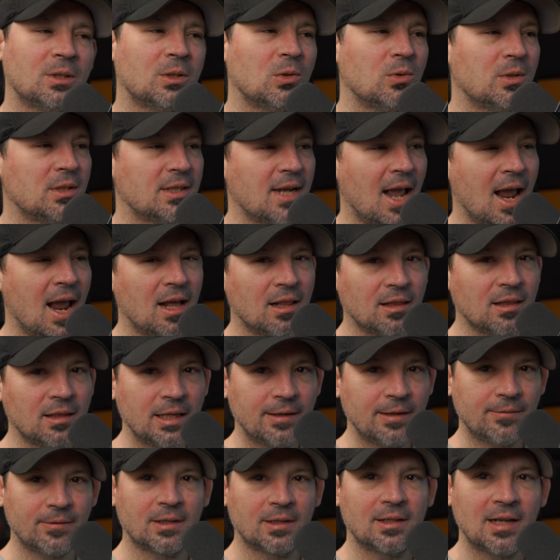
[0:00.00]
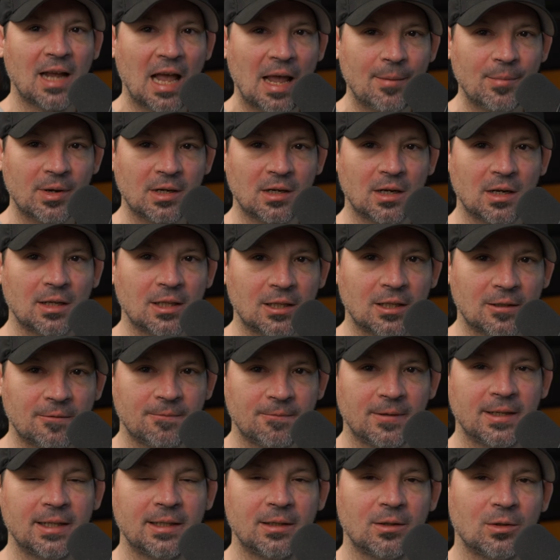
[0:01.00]
Do not leave a comment on this
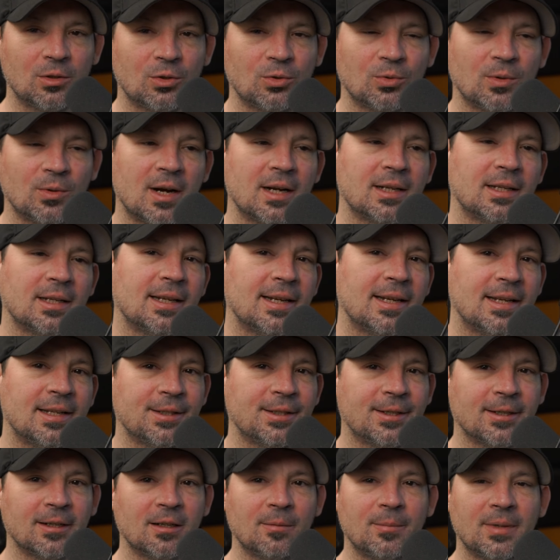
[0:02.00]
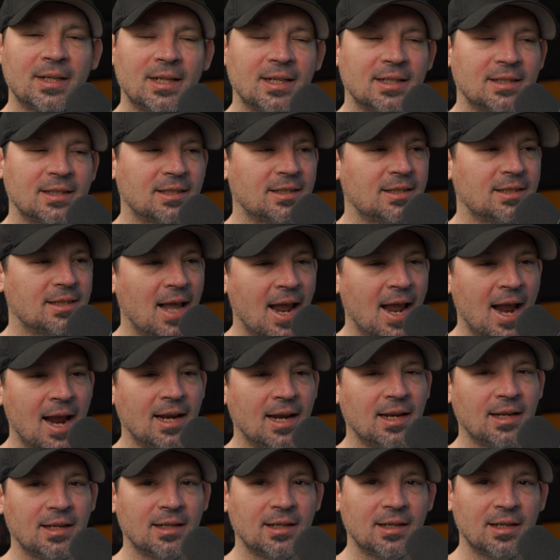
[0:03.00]
video trying to enter because that